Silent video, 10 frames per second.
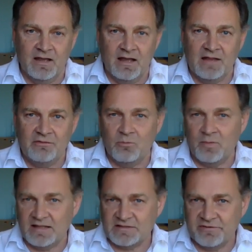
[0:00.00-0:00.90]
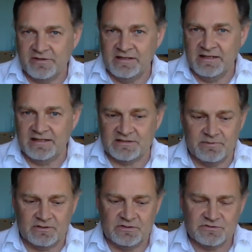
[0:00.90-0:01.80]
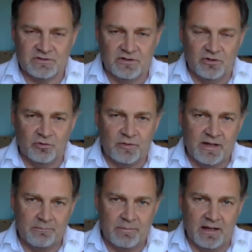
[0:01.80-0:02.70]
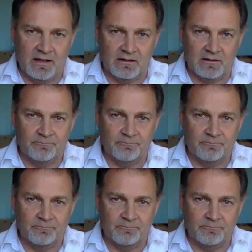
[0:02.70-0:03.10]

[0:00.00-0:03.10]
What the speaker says: And I thought, well, that's very neat because green, pink,